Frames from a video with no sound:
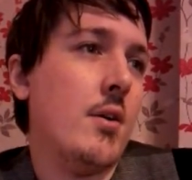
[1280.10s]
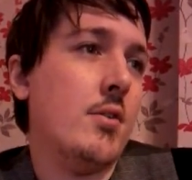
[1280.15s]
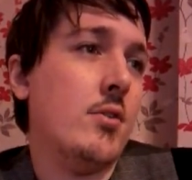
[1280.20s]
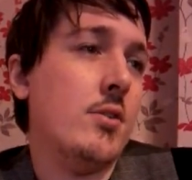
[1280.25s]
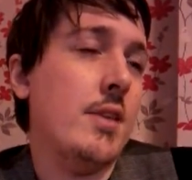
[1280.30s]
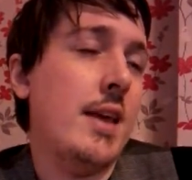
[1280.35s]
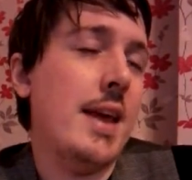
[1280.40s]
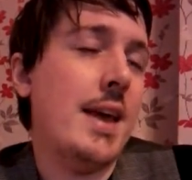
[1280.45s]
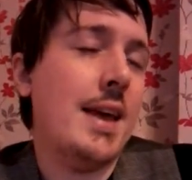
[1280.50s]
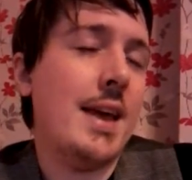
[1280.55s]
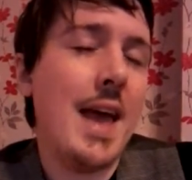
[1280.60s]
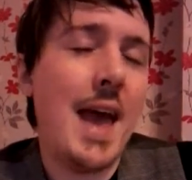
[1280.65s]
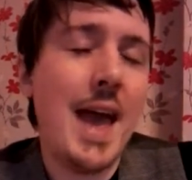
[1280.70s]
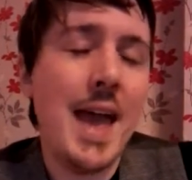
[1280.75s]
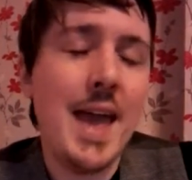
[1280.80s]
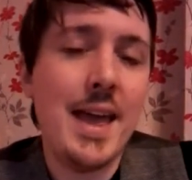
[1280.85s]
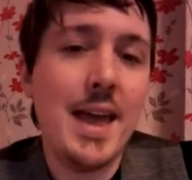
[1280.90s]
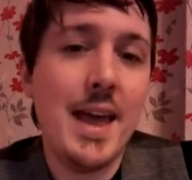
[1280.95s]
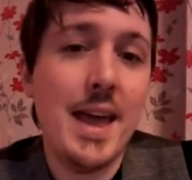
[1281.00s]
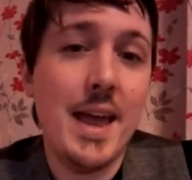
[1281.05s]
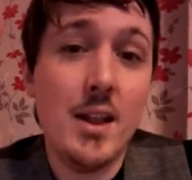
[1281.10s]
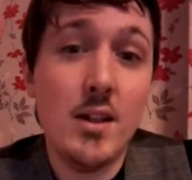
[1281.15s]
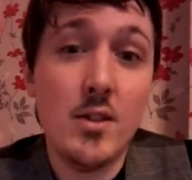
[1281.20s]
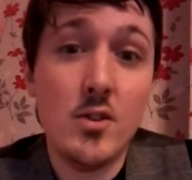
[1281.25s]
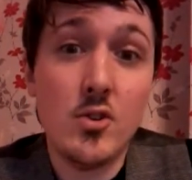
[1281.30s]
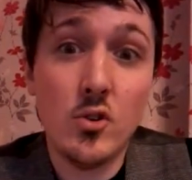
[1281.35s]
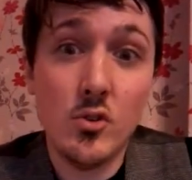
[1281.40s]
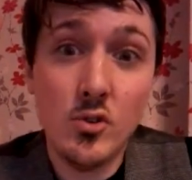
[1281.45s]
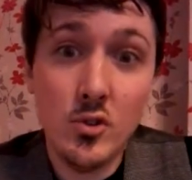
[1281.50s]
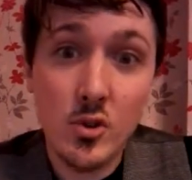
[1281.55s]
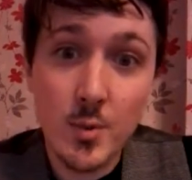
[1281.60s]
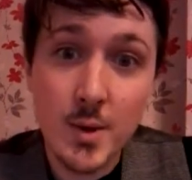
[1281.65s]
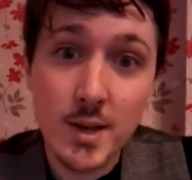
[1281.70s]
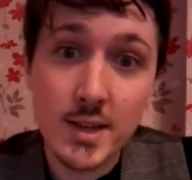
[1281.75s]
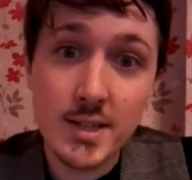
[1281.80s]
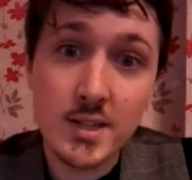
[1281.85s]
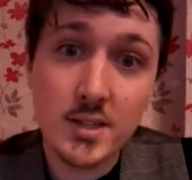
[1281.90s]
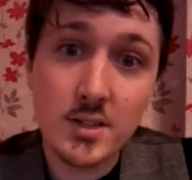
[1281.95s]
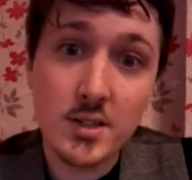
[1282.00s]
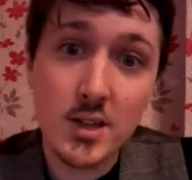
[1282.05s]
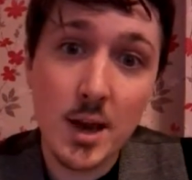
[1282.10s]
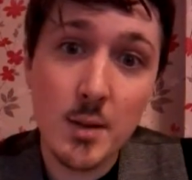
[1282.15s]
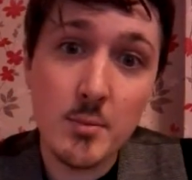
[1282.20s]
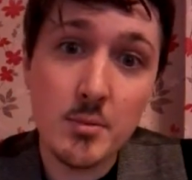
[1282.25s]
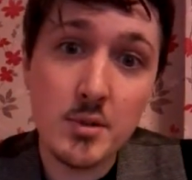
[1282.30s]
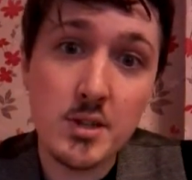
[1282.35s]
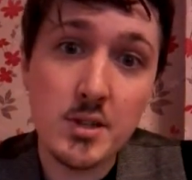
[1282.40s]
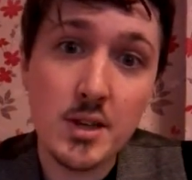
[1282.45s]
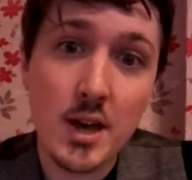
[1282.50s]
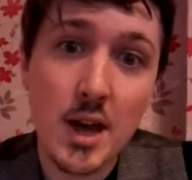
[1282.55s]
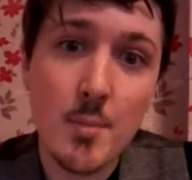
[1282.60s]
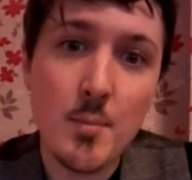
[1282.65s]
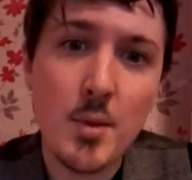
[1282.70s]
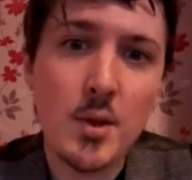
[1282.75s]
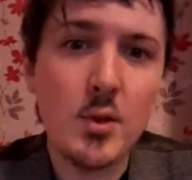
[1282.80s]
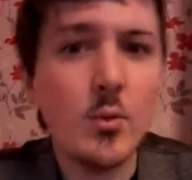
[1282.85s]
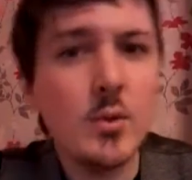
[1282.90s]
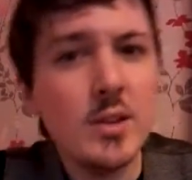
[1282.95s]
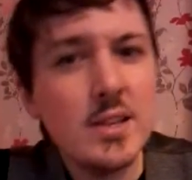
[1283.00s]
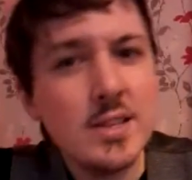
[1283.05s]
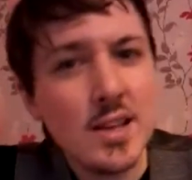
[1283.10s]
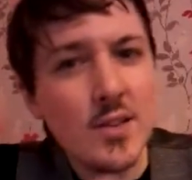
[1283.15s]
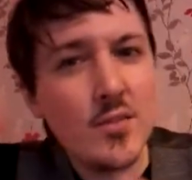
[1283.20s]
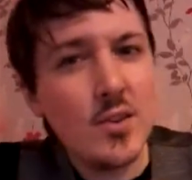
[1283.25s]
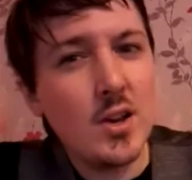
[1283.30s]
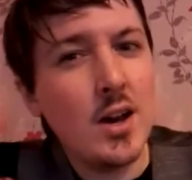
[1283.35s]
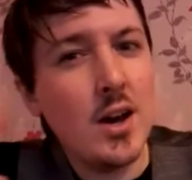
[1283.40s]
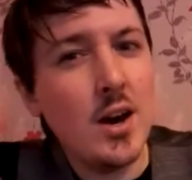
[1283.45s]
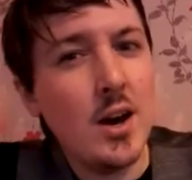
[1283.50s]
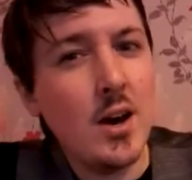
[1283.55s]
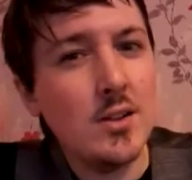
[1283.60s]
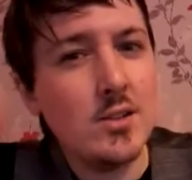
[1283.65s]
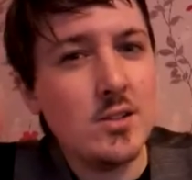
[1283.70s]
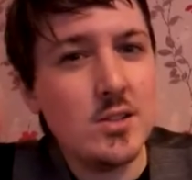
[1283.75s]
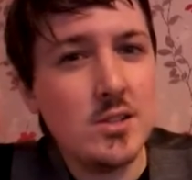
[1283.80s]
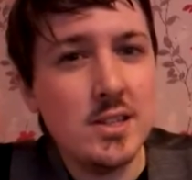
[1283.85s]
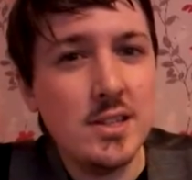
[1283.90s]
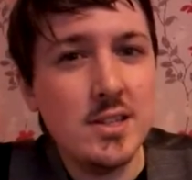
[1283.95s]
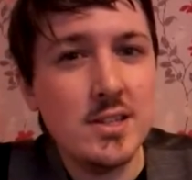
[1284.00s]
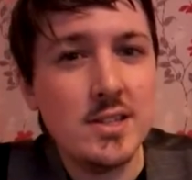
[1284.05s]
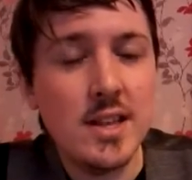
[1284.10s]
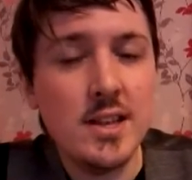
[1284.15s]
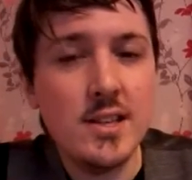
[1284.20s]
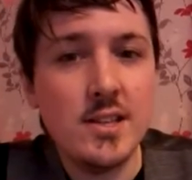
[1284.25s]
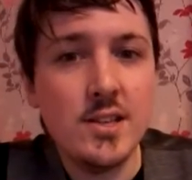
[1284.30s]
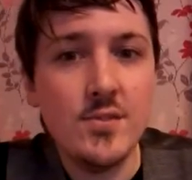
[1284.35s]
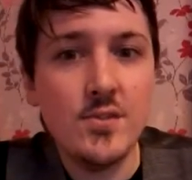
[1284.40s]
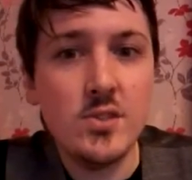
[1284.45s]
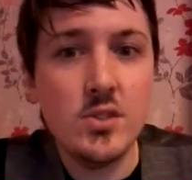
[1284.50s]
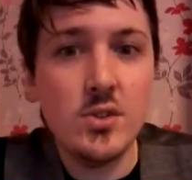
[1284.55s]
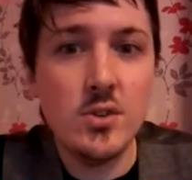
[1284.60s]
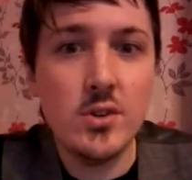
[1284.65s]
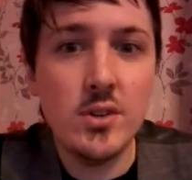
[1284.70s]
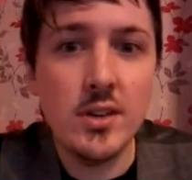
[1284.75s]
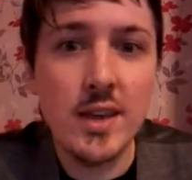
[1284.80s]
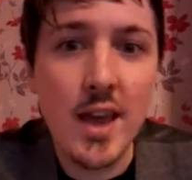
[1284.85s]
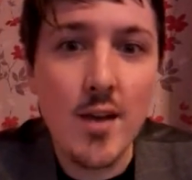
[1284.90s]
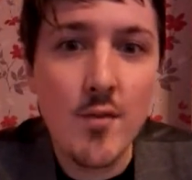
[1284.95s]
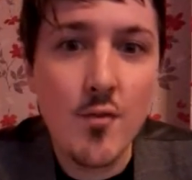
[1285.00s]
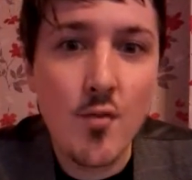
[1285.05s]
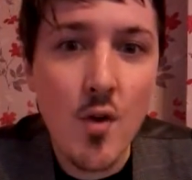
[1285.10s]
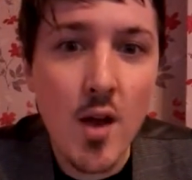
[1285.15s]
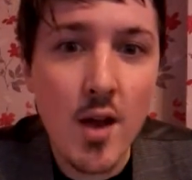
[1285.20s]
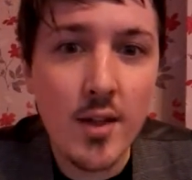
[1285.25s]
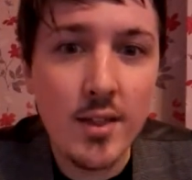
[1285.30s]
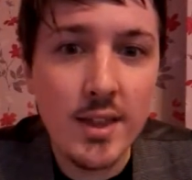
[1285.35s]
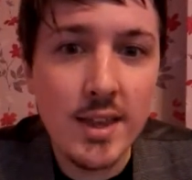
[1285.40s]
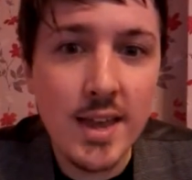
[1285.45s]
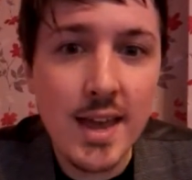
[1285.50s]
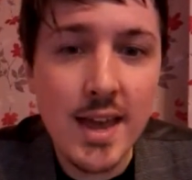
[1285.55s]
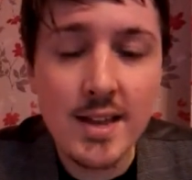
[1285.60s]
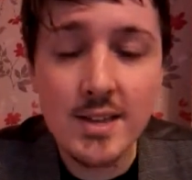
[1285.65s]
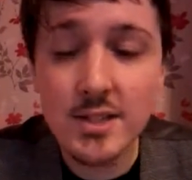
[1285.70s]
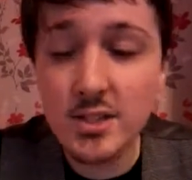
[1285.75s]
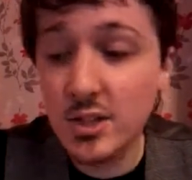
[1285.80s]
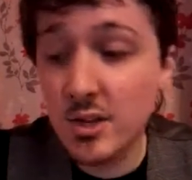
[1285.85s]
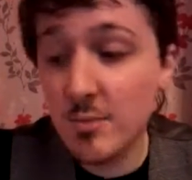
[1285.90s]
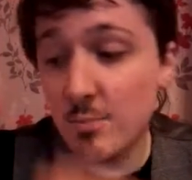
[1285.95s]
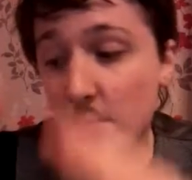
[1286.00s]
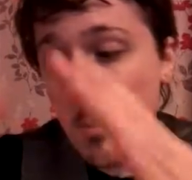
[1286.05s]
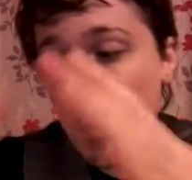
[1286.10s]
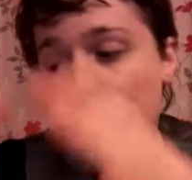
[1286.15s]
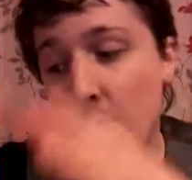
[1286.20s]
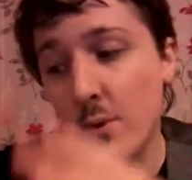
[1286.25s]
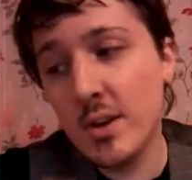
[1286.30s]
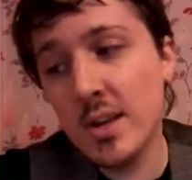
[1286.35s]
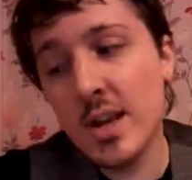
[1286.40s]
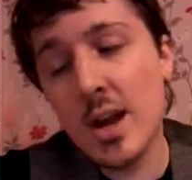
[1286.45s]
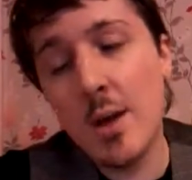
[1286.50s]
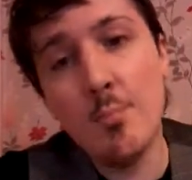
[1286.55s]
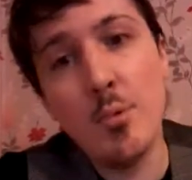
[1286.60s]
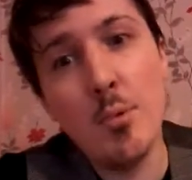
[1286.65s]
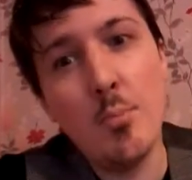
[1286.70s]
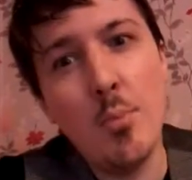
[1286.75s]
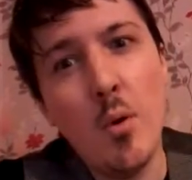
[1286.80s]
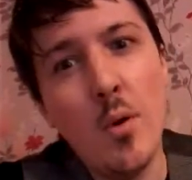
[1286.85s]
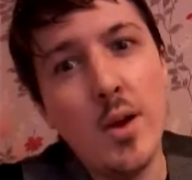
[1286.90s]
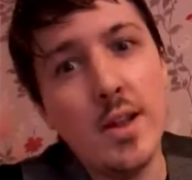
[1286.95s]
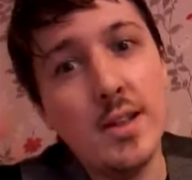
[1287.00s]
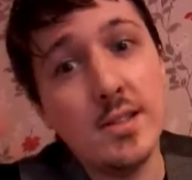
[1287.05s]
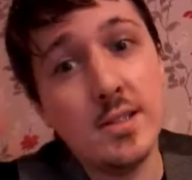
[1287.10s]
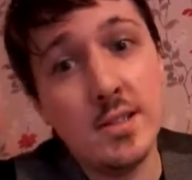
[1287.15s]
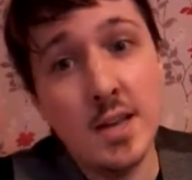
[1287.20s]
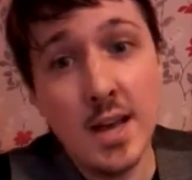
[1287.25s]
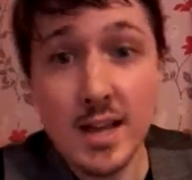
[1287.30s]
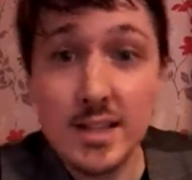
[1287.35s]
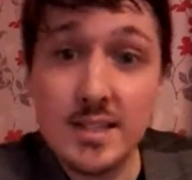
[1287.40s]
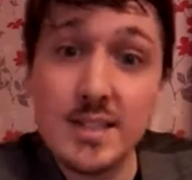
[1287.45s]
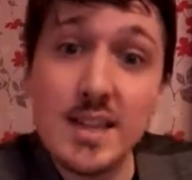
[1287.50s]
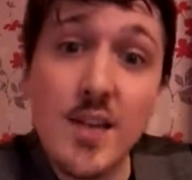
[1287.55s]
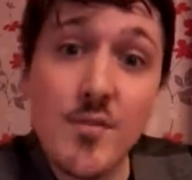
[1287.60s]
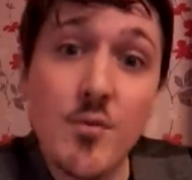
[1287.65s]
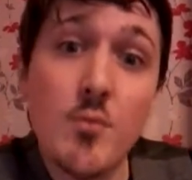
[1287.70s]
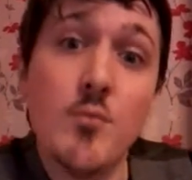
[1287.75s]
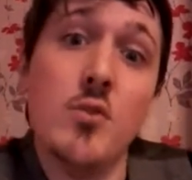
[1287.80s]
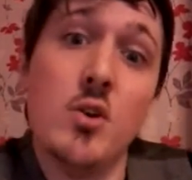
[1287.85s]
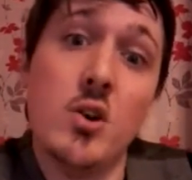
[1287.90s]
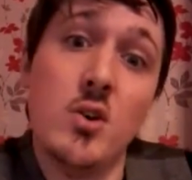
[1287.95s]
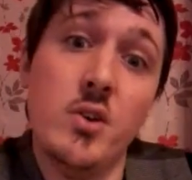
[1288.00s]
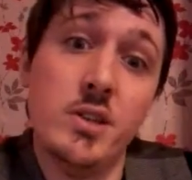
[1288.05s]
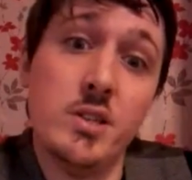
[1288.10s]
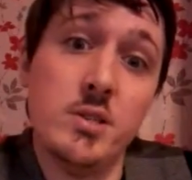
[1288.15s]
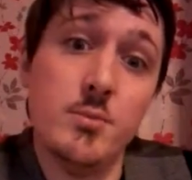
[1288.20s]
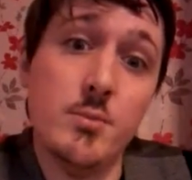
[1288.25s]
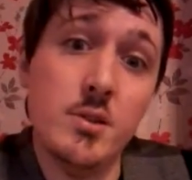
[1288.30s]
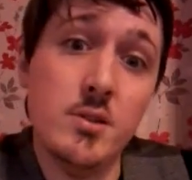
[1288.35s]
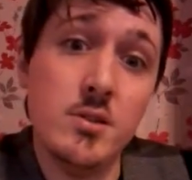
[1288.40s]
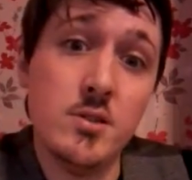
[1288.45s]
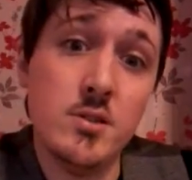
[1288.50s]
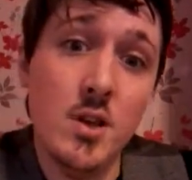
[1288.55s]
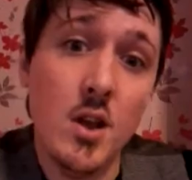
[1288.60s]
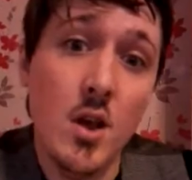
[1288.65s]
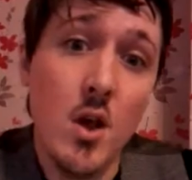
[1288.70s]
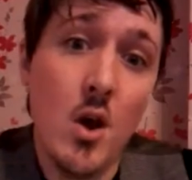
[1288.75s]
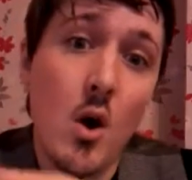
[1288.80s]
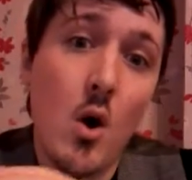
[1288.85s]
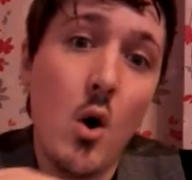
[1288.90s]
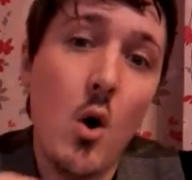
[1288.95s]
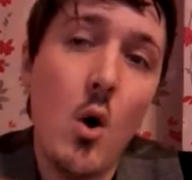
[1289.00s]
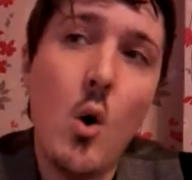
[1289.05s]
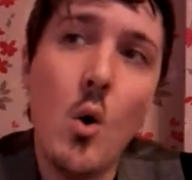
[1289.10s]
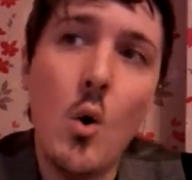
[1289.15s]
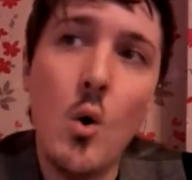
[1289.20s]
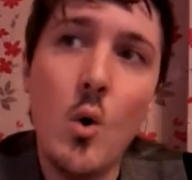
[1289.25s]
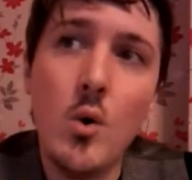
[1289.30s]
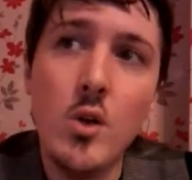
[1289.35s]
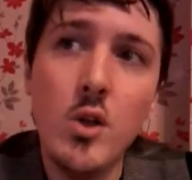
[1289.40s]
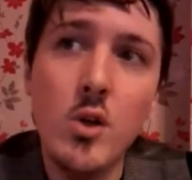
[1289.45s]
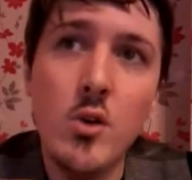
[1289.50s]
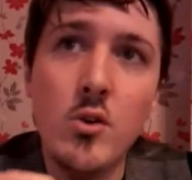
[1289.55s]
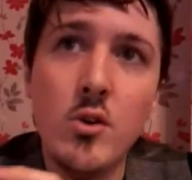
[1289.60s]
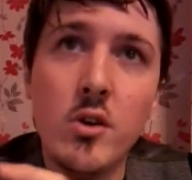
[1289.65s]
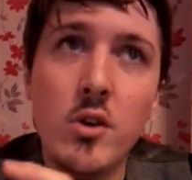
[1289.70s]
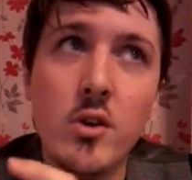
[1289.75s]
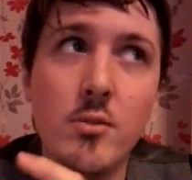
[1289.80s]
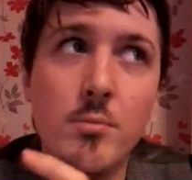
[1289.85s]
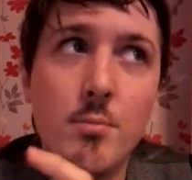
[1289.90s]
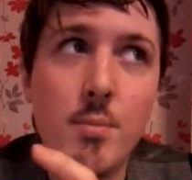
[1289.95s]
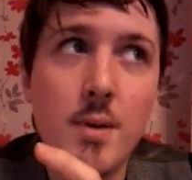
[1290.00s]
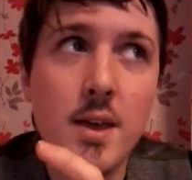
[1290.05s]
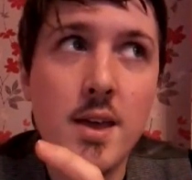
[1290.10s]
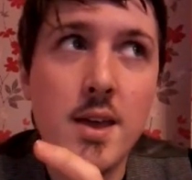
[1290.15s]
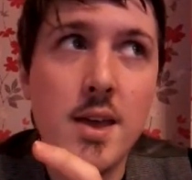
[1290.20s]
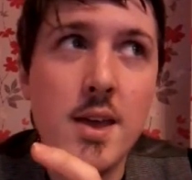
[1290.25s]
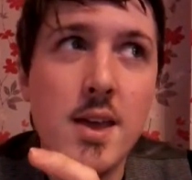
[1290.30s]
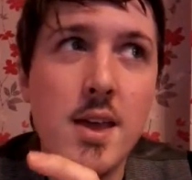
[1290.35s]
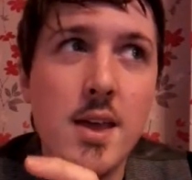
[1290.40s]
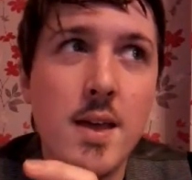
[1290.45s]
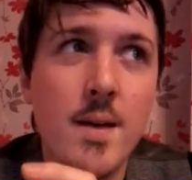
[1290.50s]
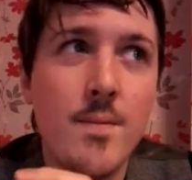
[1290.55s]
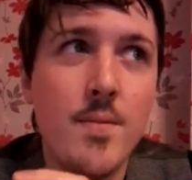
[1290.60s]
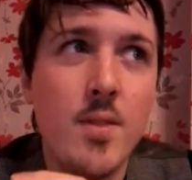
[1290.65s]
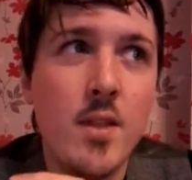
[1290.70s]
tea and cake in John Lewis time to time, and all these other cards and incentives you can get throughout the year. So you can be building up your points and save them for Christmas, or you could be